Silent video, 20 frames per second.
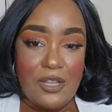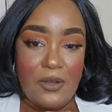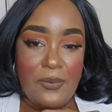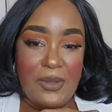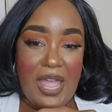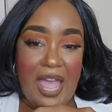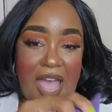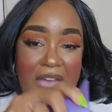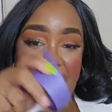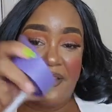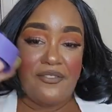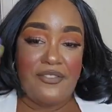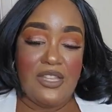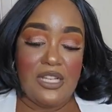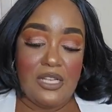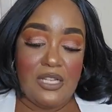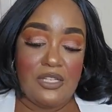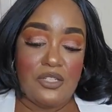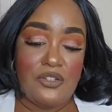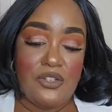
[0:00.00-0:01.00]
we have the
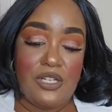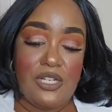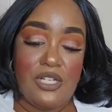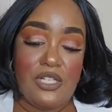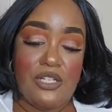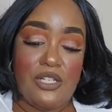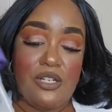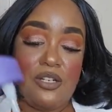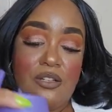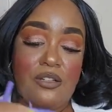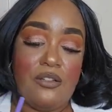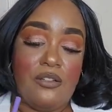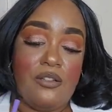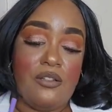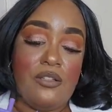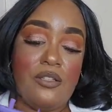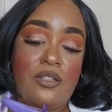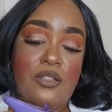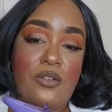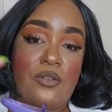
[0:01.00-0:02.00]
traditional
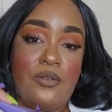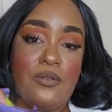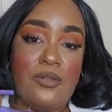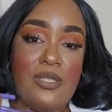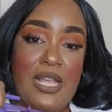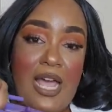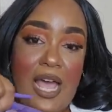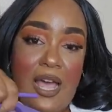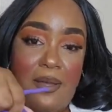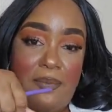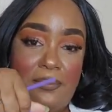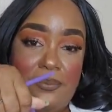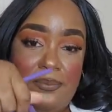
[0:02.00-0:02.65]
screw top.